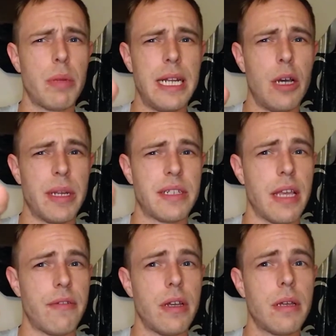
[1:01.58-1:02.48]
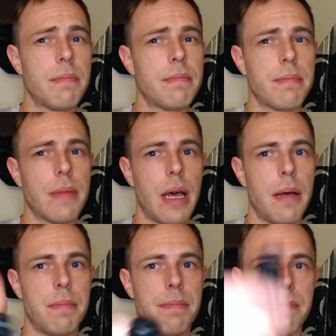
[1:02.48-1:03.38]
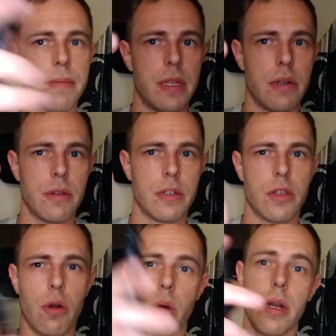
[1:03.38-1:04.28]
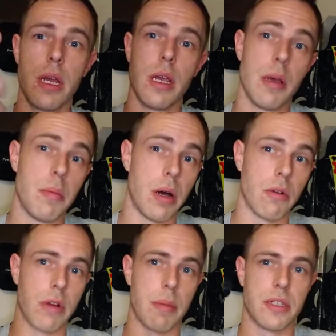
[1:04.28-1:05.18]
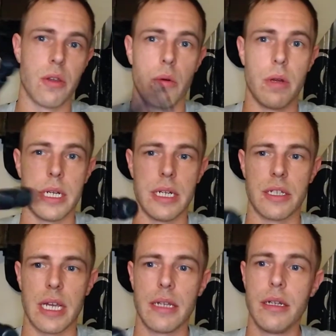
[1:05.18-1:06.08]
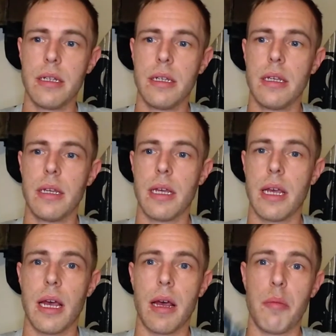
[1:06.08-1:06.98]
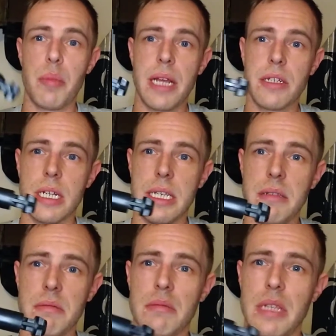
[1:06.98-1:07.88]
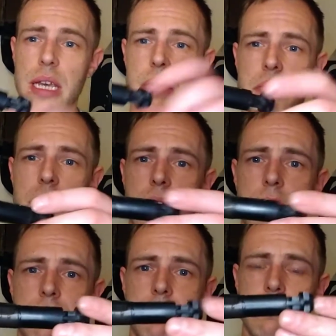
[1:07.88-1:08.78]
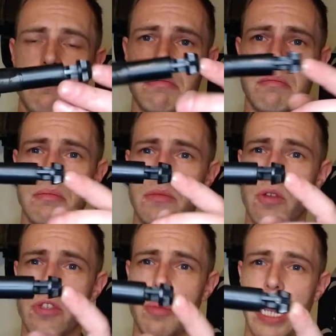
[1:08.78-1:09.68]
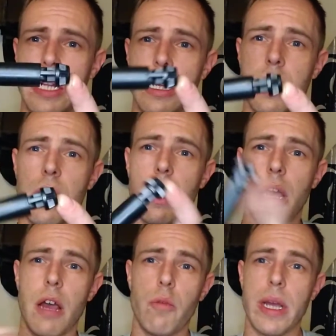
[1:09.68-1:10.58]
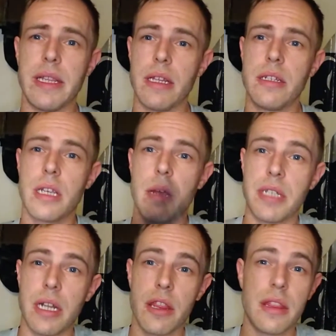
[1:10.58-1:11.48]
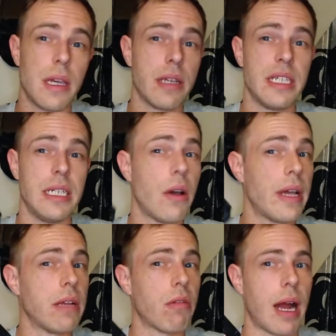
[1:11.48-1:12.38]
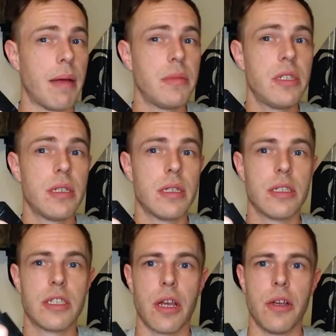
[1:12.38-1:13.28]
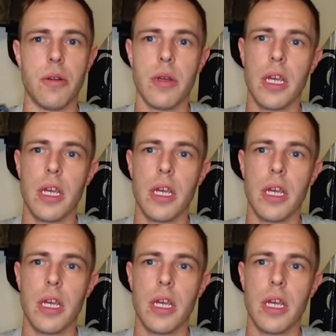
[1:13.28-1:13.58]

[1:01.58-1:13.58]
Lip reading: a little bit stiffer than on the stock one, but I'll grab a stock one in a second. But actually, yeah, not too bad. I've weighed this, it comes in at 39 grams, so